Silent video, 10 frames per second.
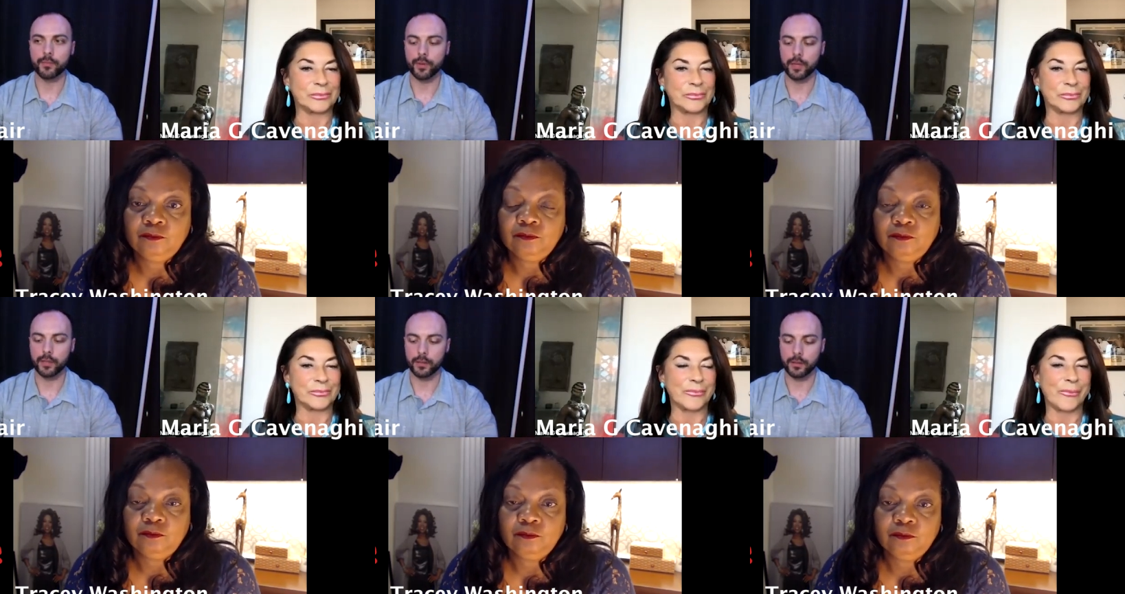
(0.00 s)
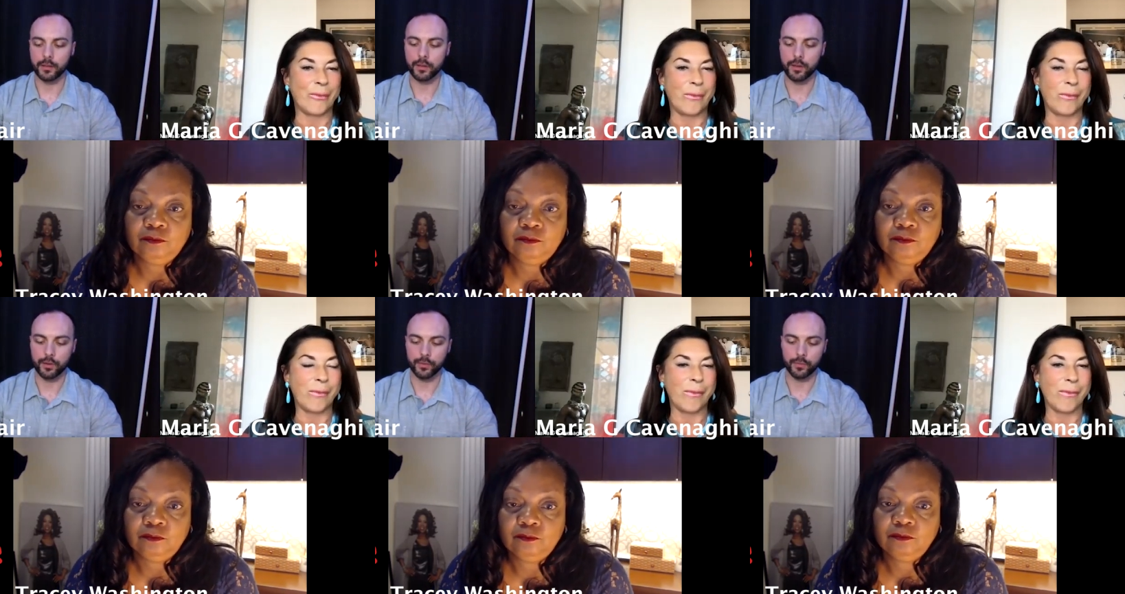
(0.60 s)
Speaker 1: quick, you
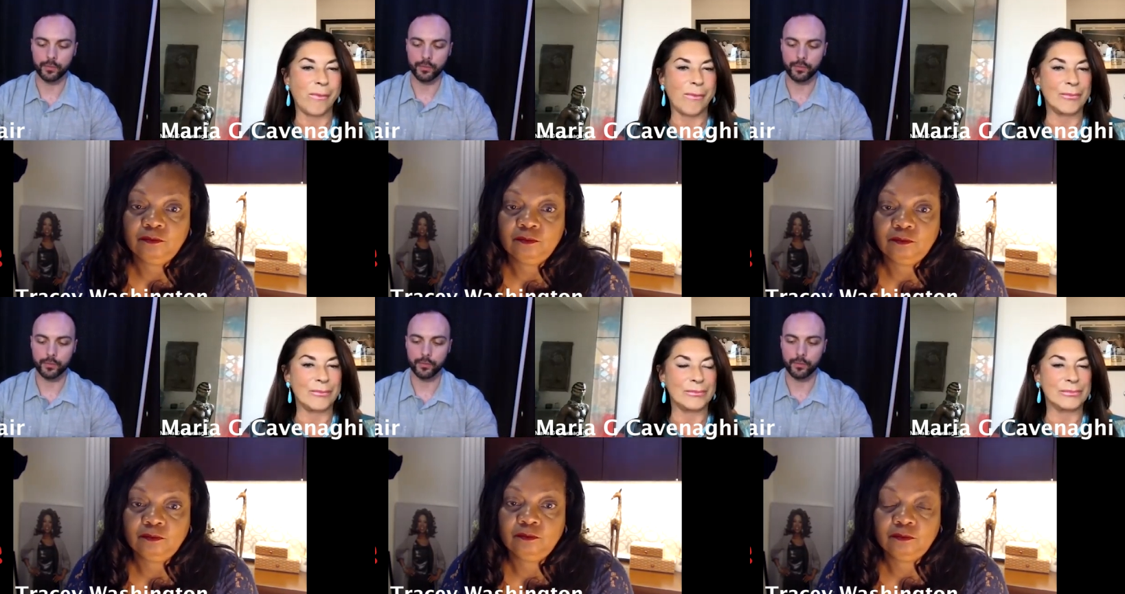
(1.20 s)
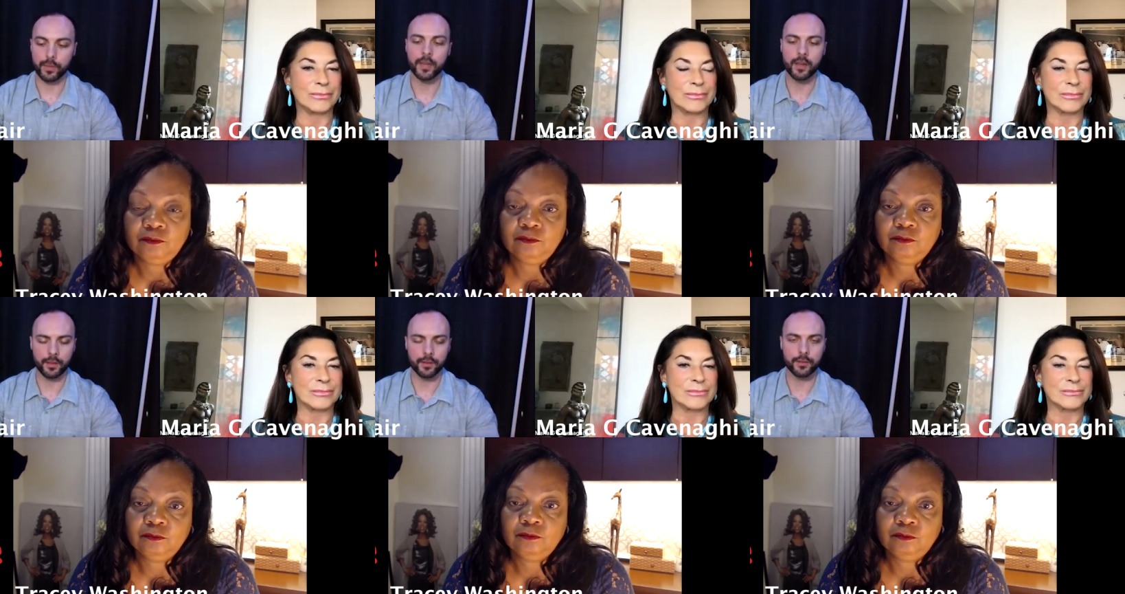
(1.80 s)
know, we had
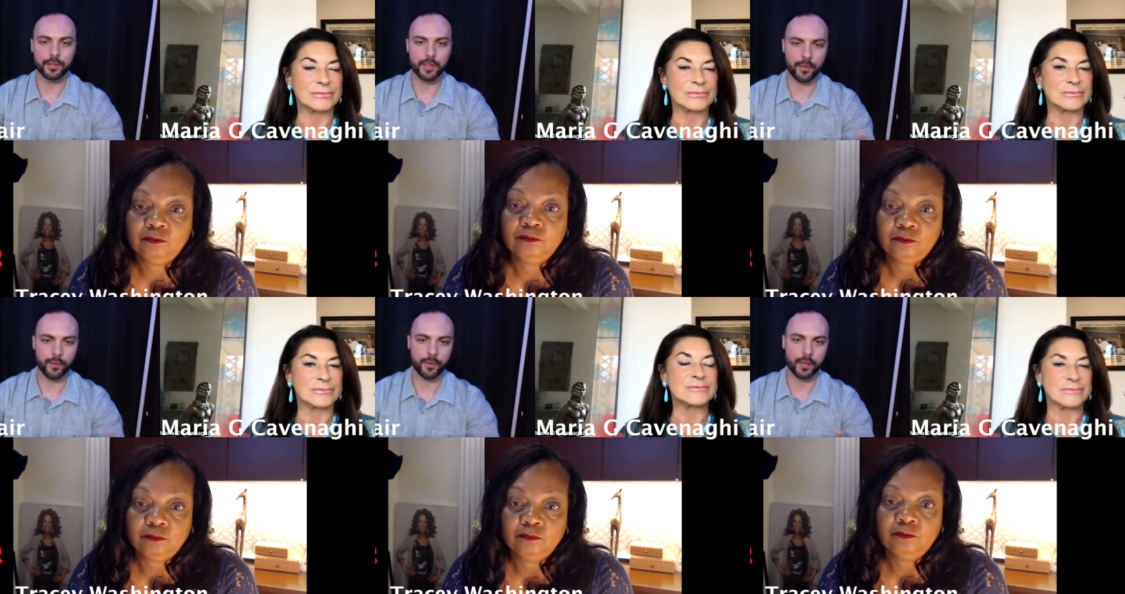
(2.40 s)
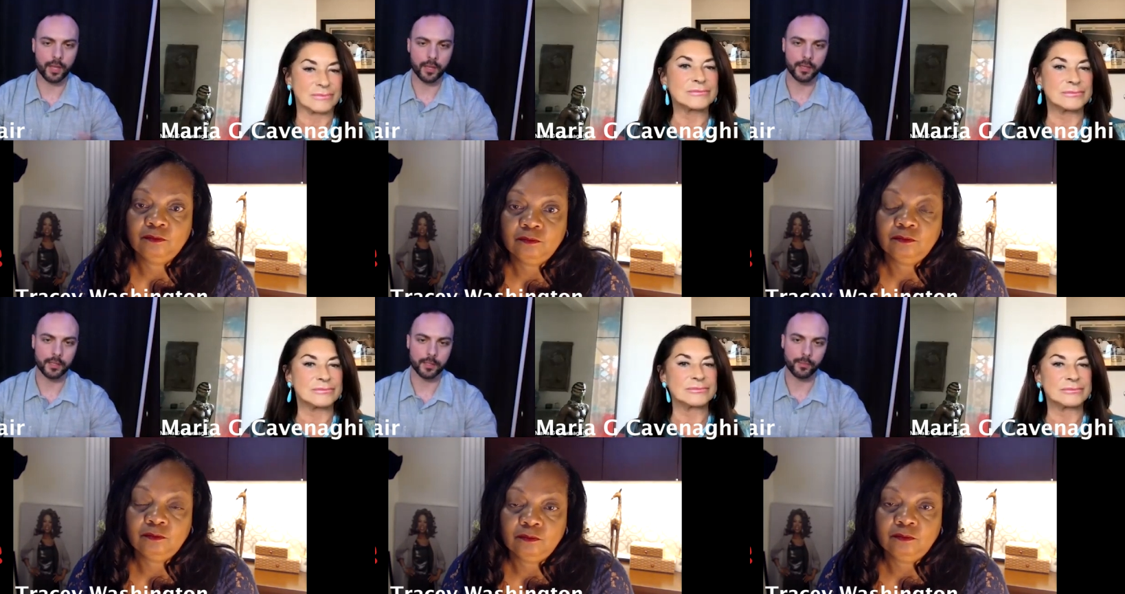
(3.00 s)
others that were
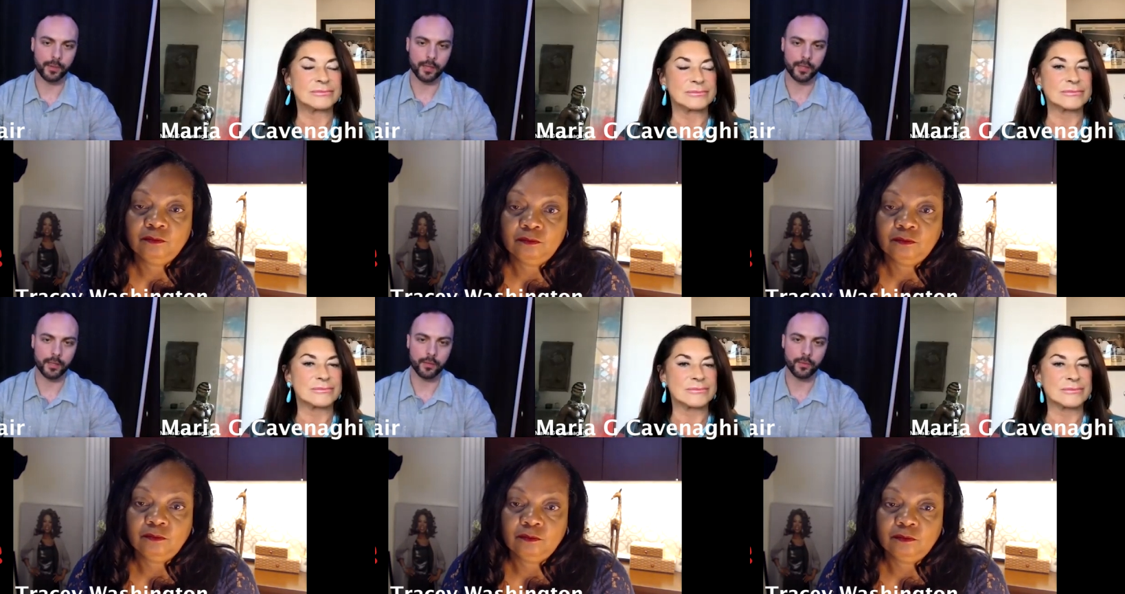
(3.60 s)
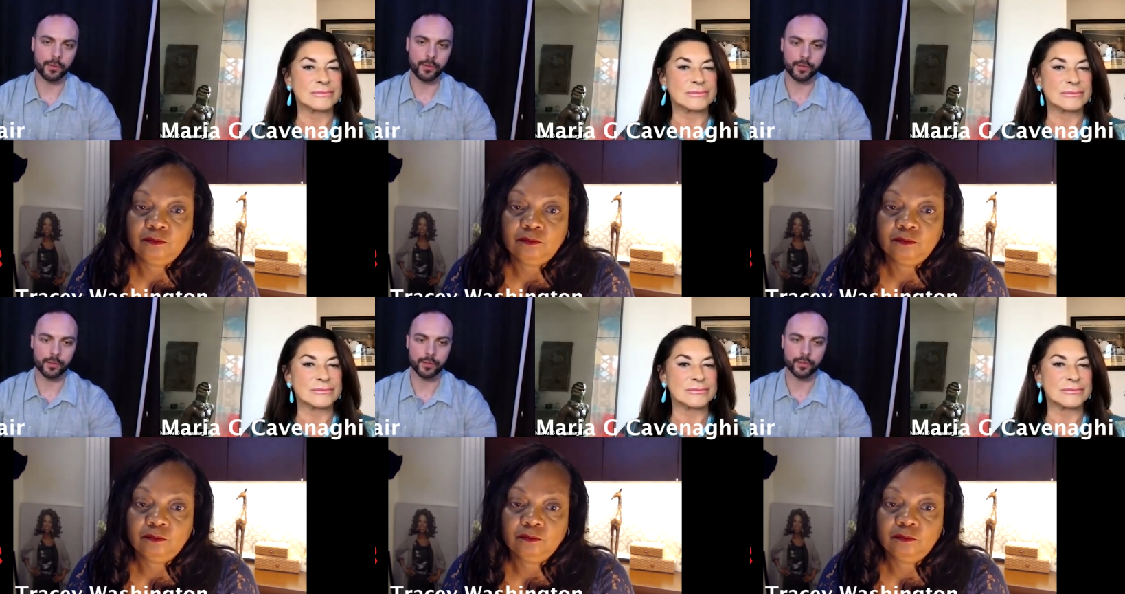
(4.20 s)
candidates, but it
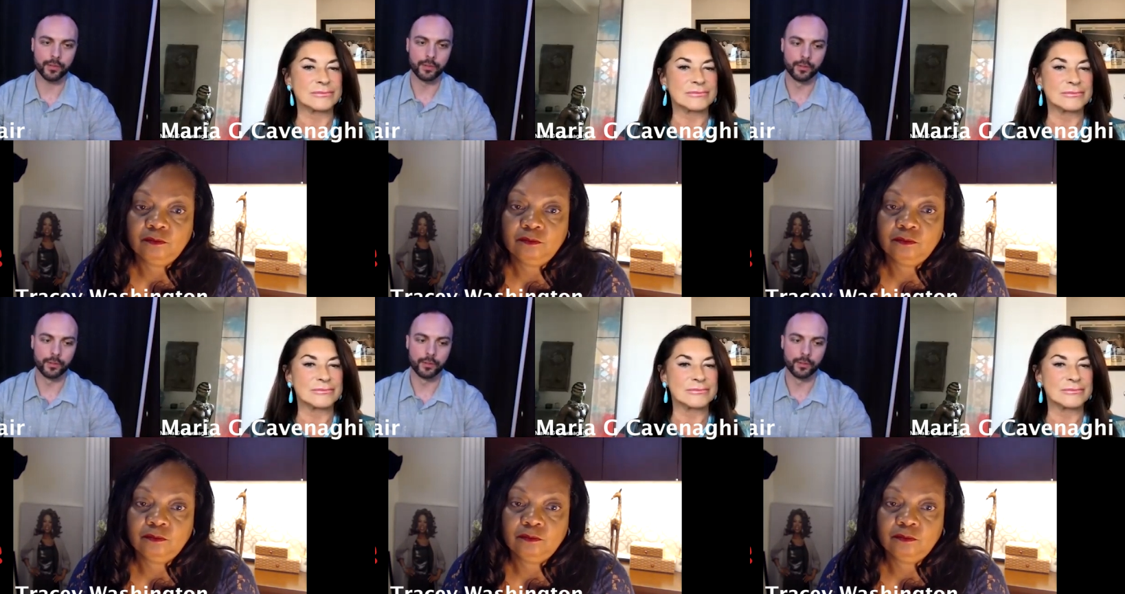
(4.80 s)
was